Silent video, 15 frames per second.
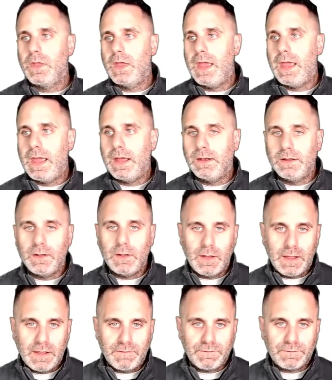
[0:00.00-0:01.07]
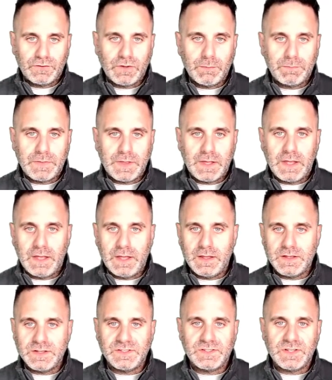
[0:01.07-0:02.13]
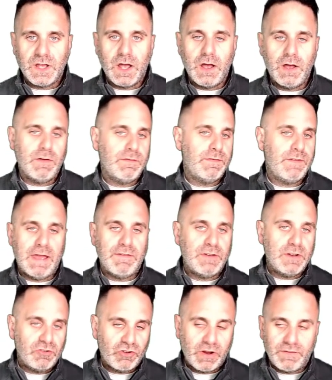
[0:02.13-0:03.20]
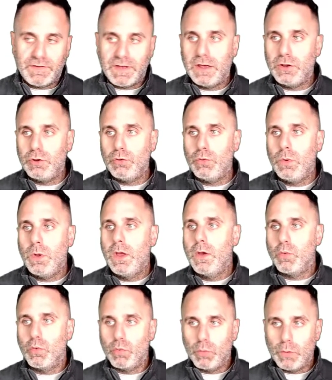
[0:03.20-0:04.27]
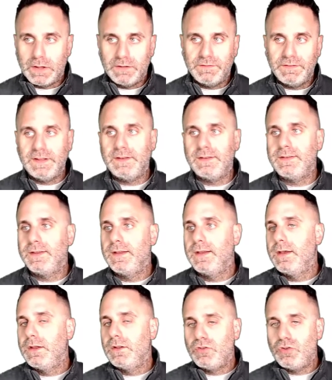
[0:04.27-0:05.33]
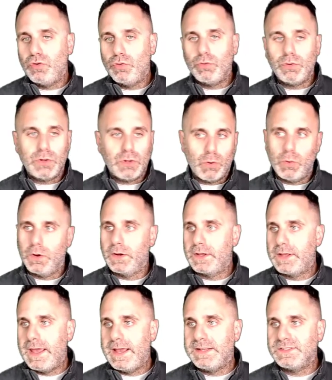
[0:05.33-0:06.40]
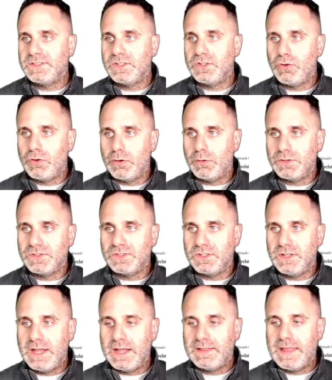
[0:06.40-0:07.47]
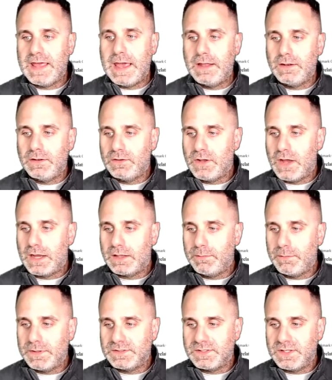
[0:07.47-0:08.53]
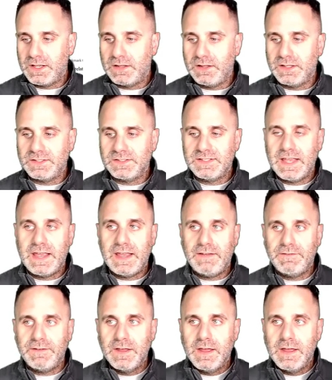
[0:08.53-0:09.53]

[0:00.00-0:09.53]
And if something is of evidentiary value relevant to your case, you can always select that, documents, and click save,